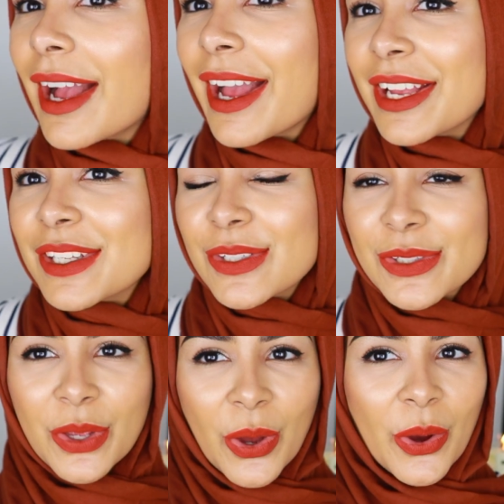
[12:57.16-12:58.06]
Guys,
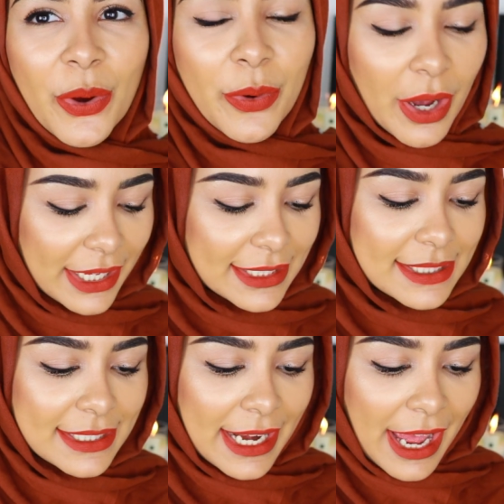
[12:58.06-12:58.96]
so
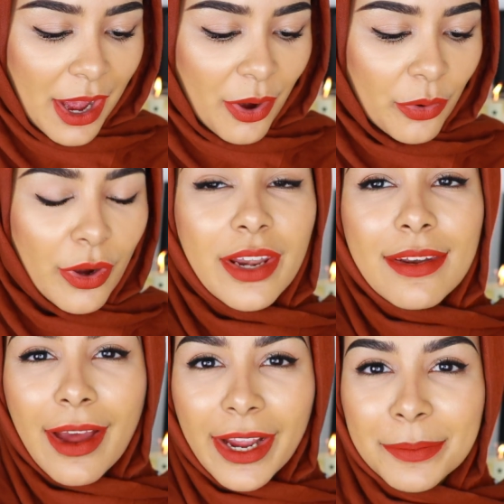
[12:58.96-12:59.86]
it's now
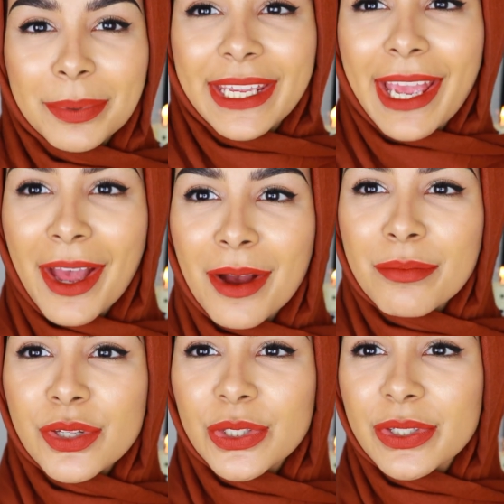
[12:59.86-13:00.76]
9
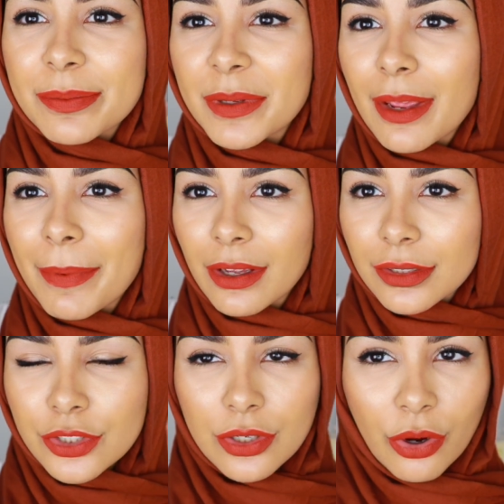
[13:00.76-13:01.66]
p.m. so it's been
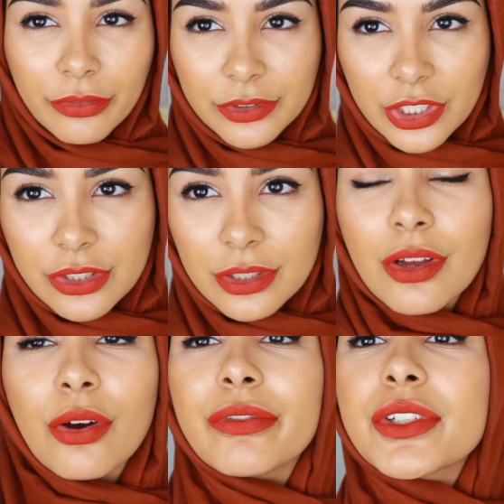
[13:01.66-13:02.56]
about just
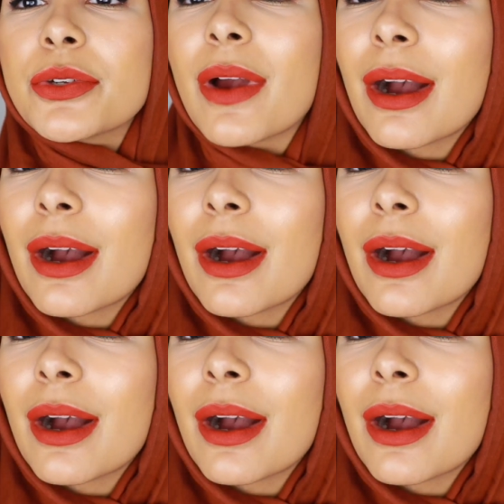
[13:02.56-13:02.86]
over 2